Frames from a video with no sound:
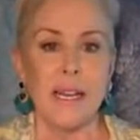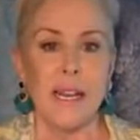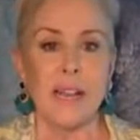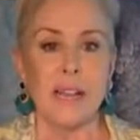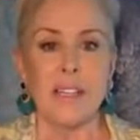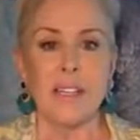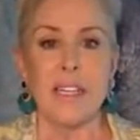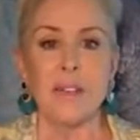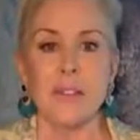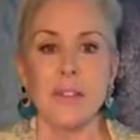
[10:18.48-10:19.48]
and then
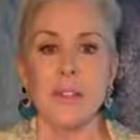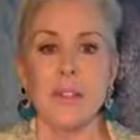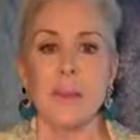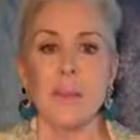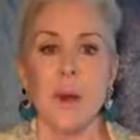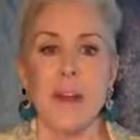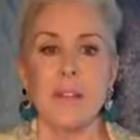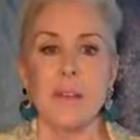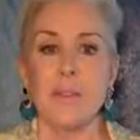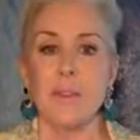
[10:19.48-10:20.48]
enter the
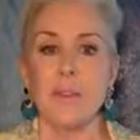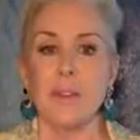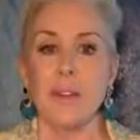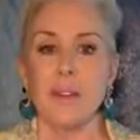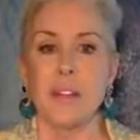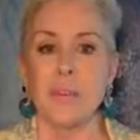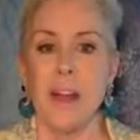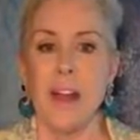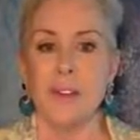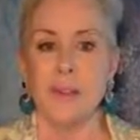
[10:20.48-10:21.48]
private members-only
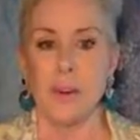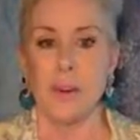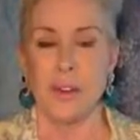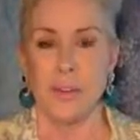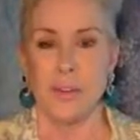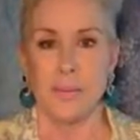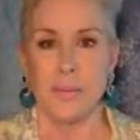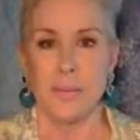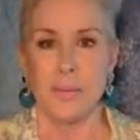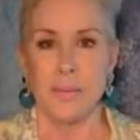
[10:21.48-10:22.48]
password
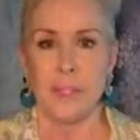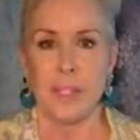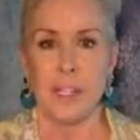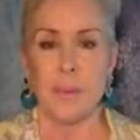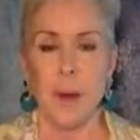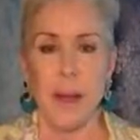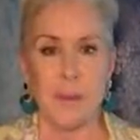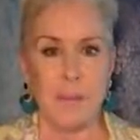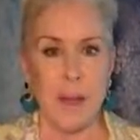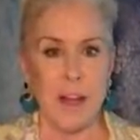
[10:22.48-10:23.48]
the
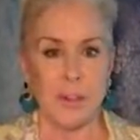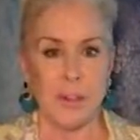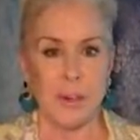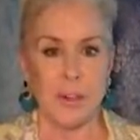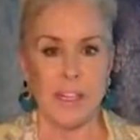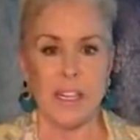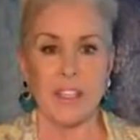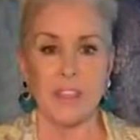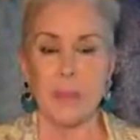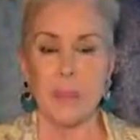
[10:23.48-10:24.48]
private password
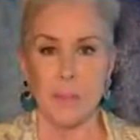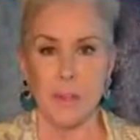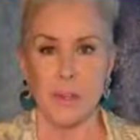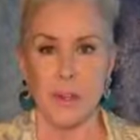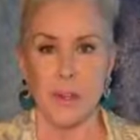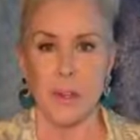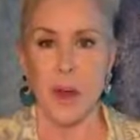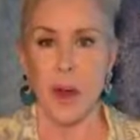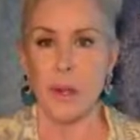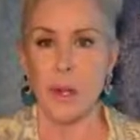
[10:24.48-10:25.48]
is member,
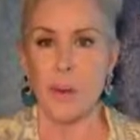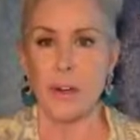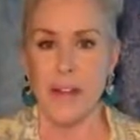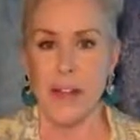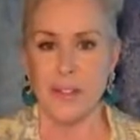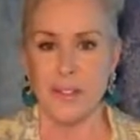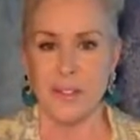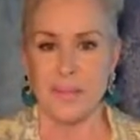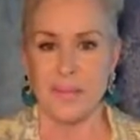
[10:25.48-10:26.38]
all lowercase.